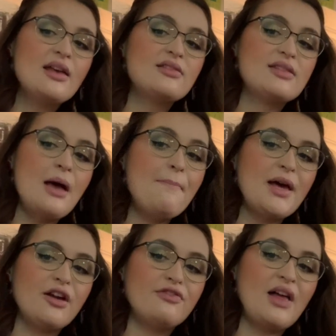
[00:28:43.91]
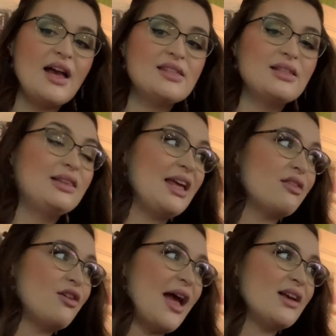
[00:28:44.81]
Some butterflies lay
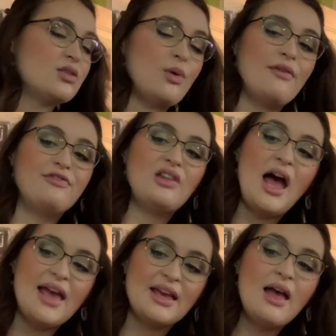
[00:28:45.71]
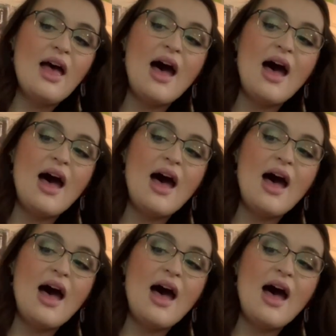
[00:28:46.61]
their eggs while flying.